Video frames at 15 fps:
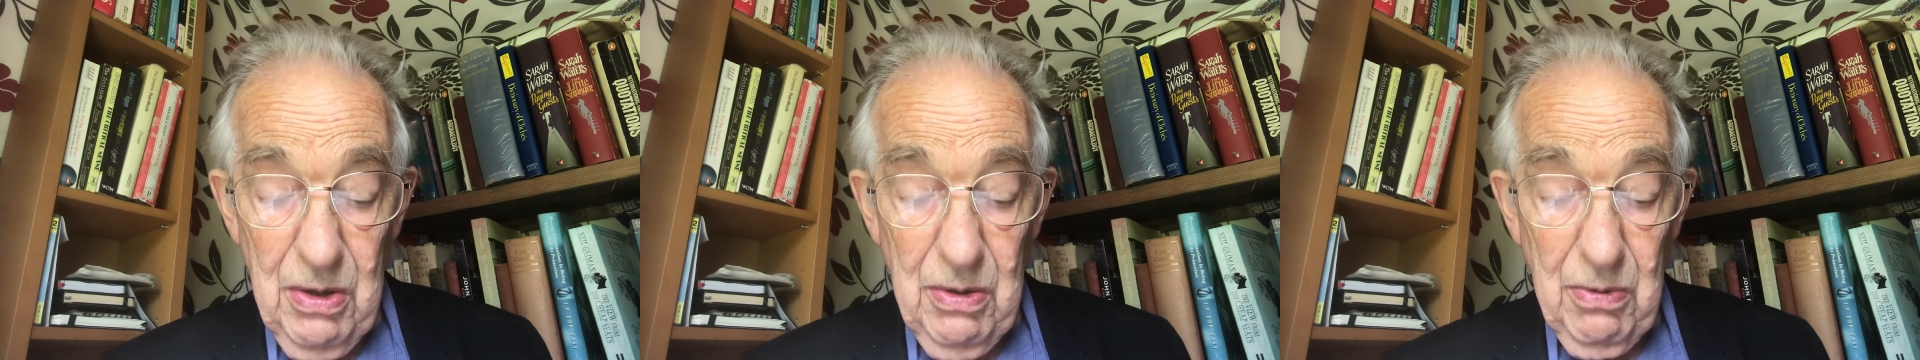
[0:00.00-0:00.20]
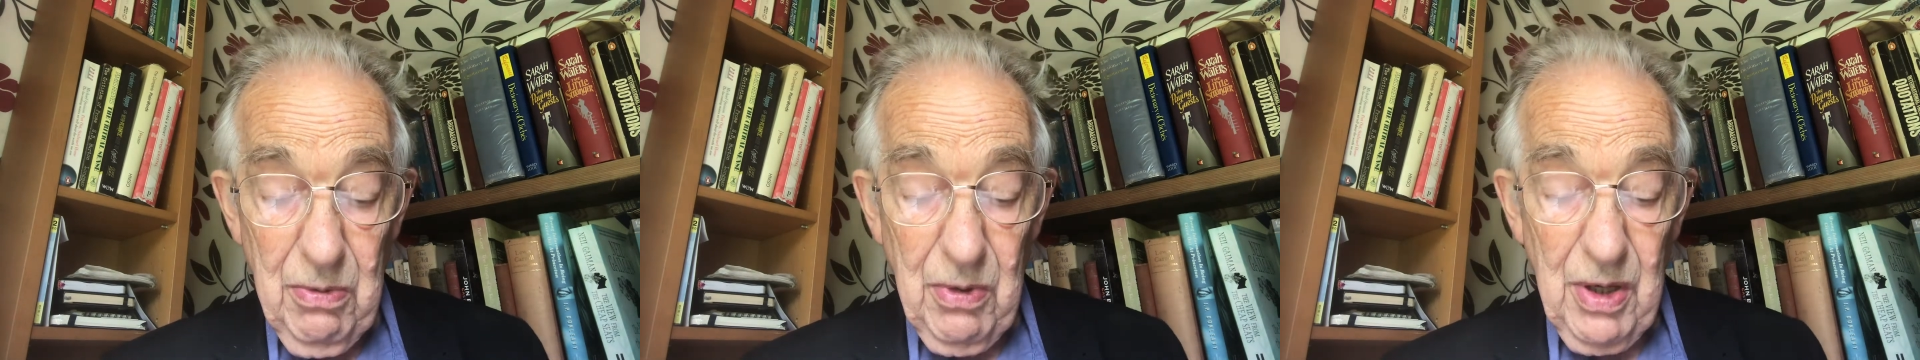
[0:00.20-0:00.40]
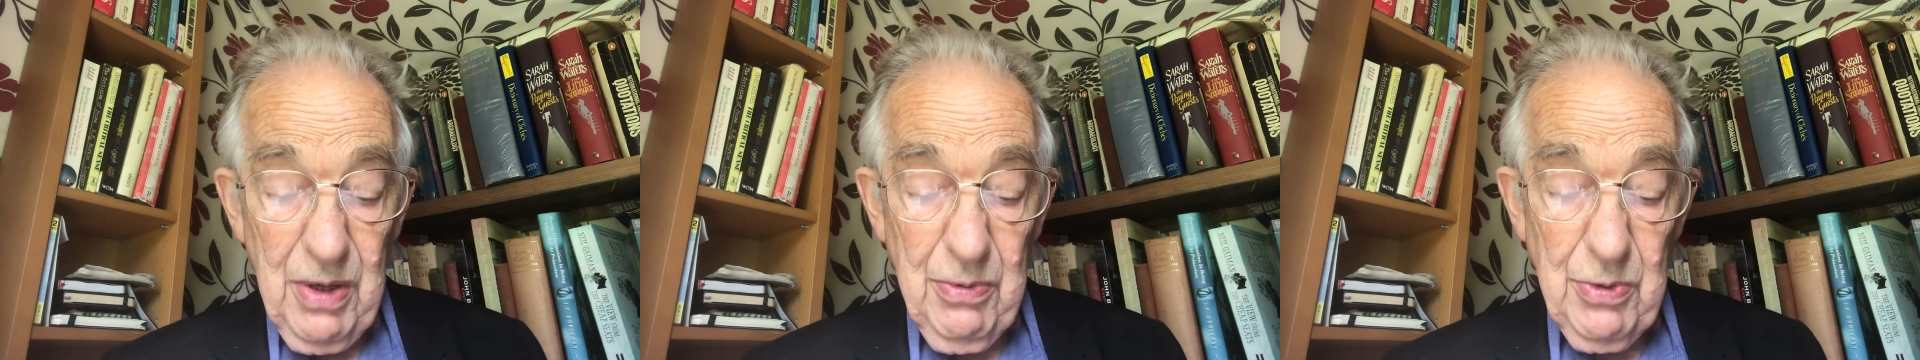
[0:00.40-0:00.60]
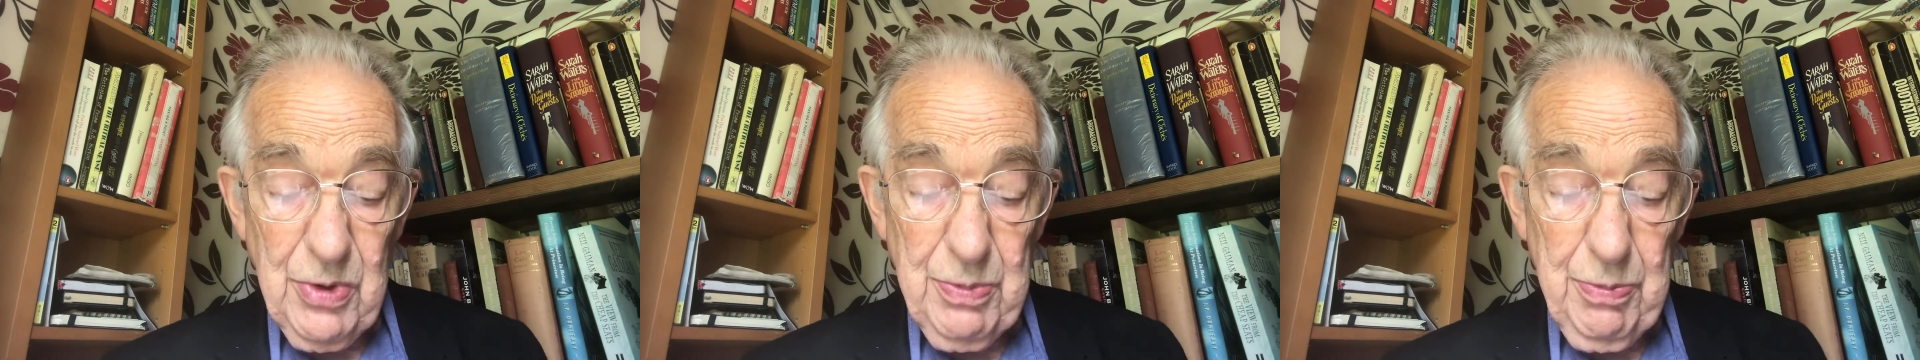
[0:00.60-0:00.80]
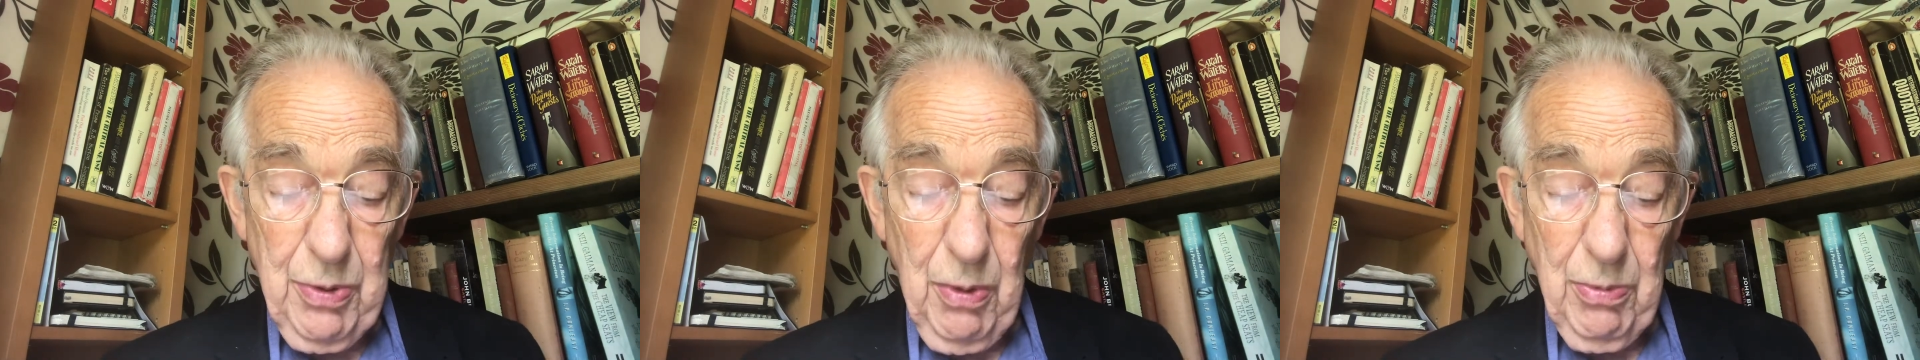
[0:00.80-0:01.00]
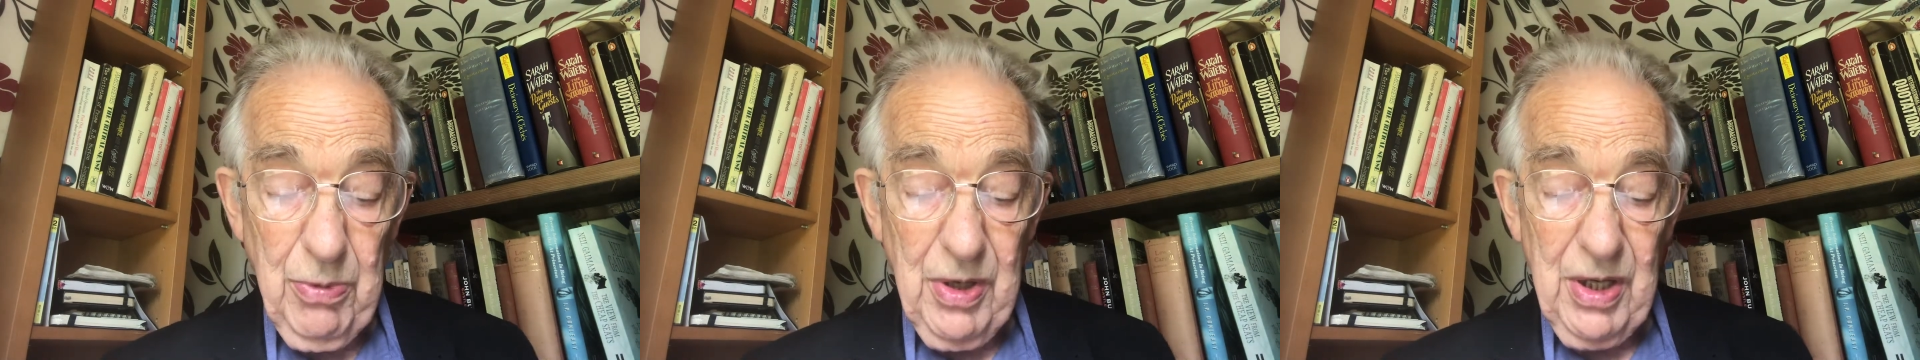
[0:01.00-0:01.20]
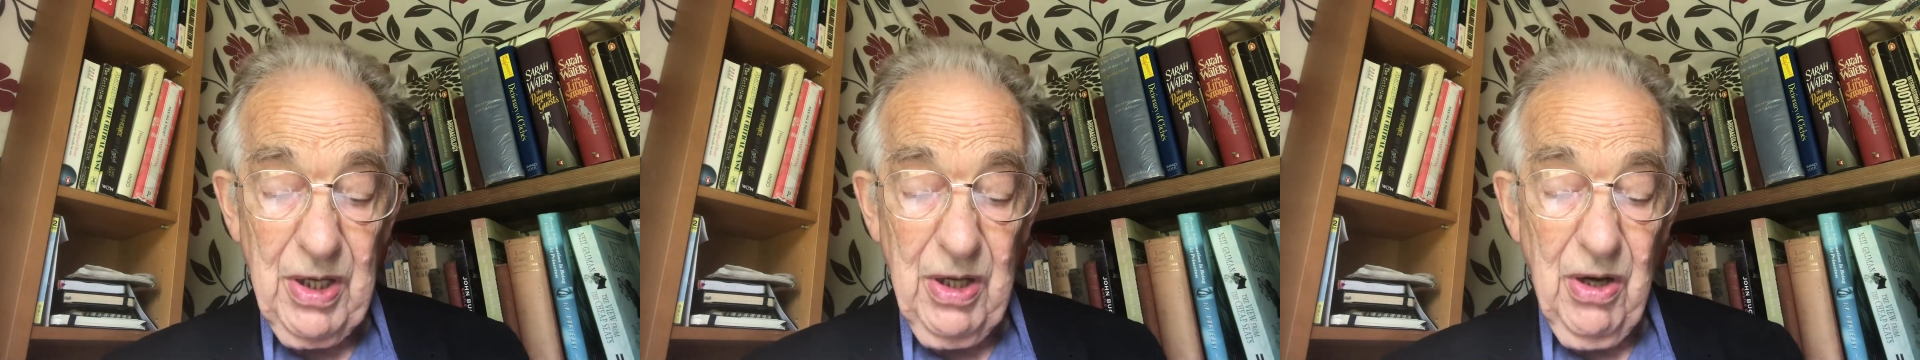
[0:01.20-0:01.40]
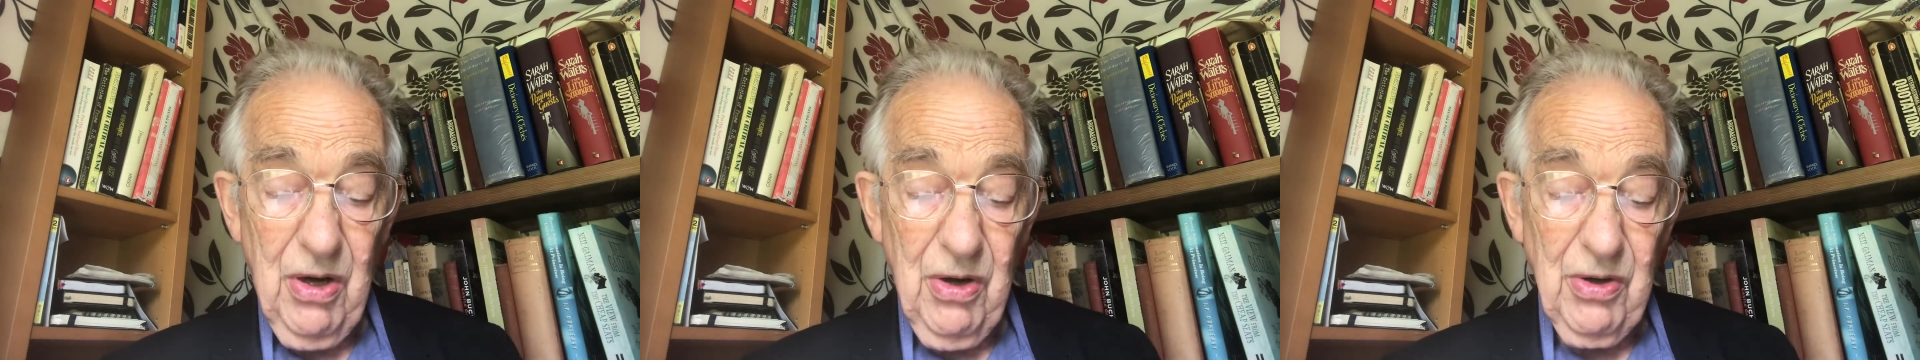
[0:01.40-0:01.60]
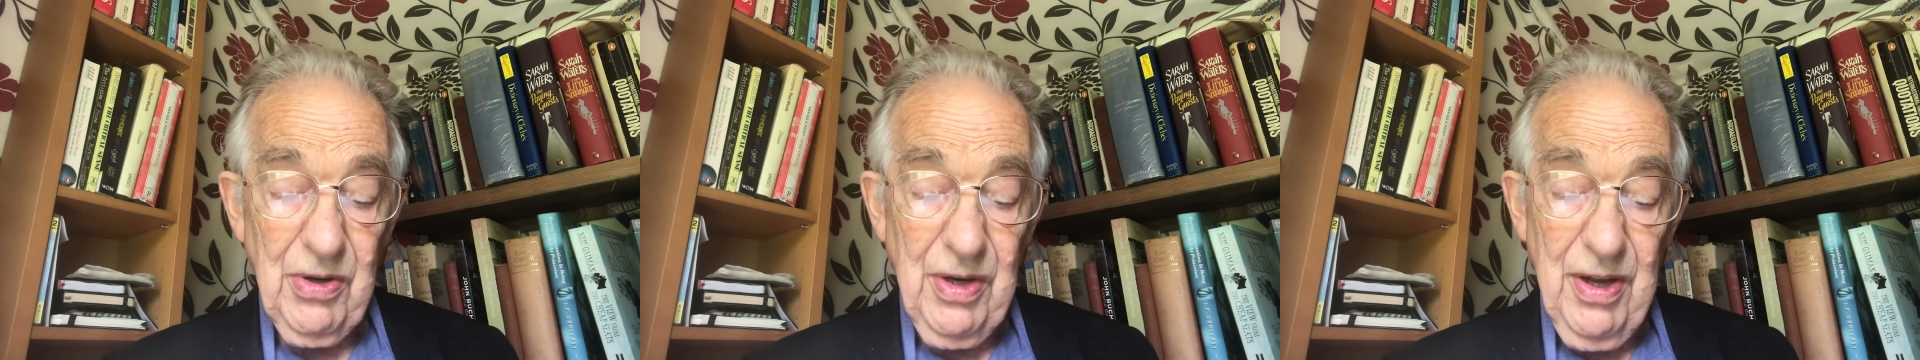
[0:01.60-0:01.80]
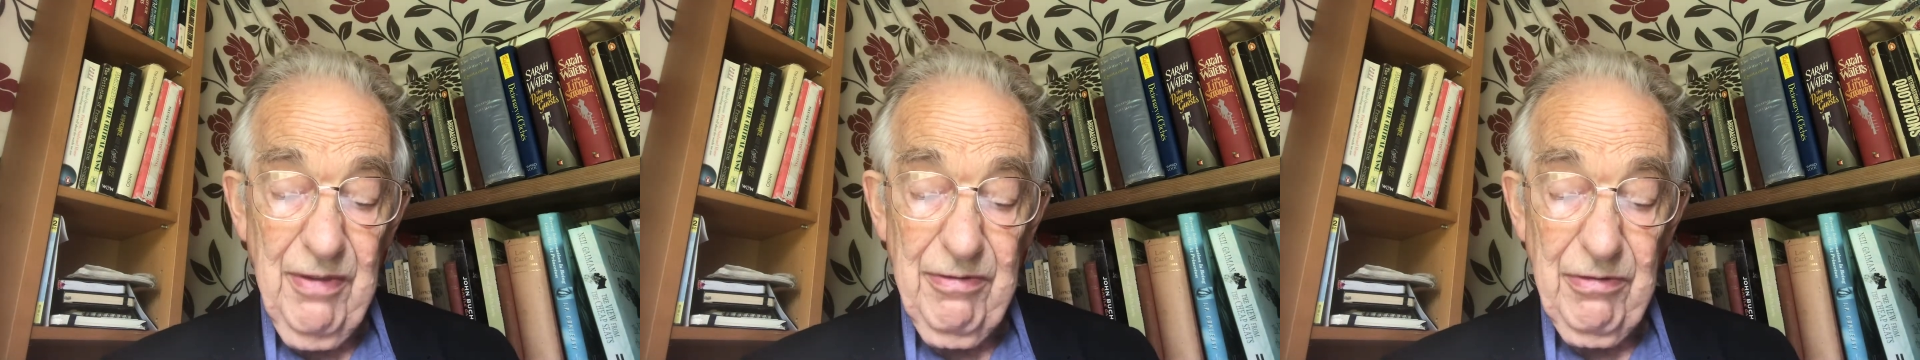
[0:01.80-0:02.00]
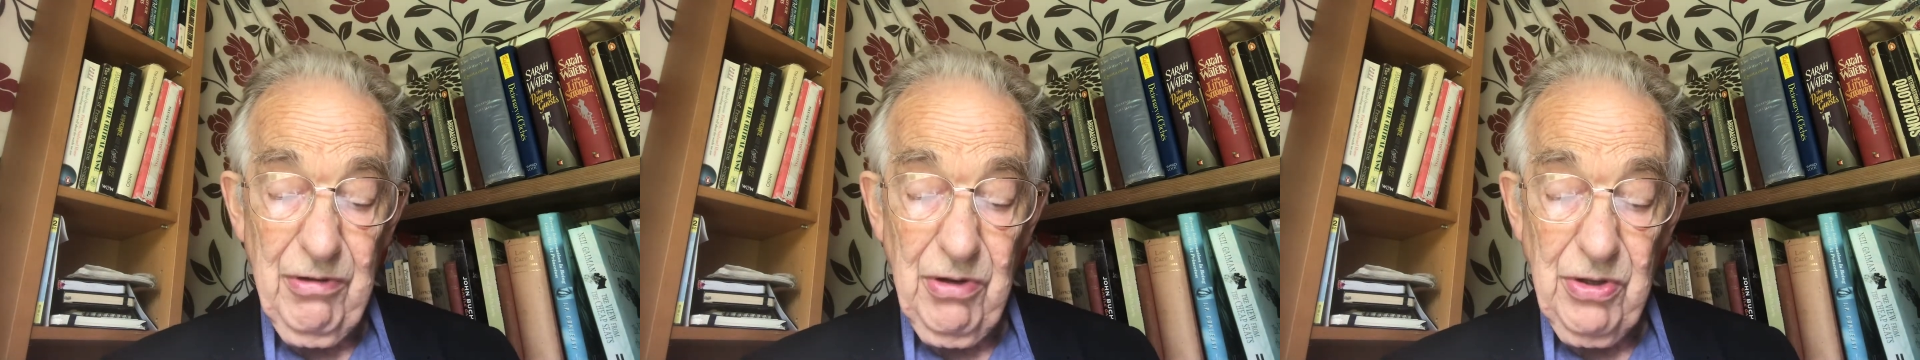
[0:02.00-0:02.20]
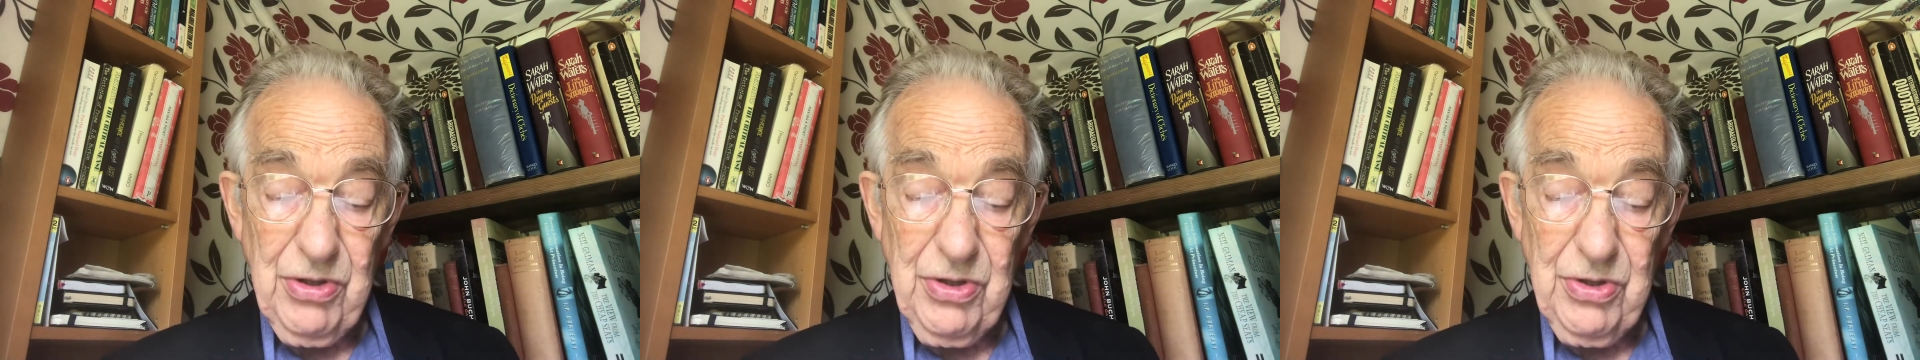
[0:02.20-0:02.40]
Well, he was probably carnivorous,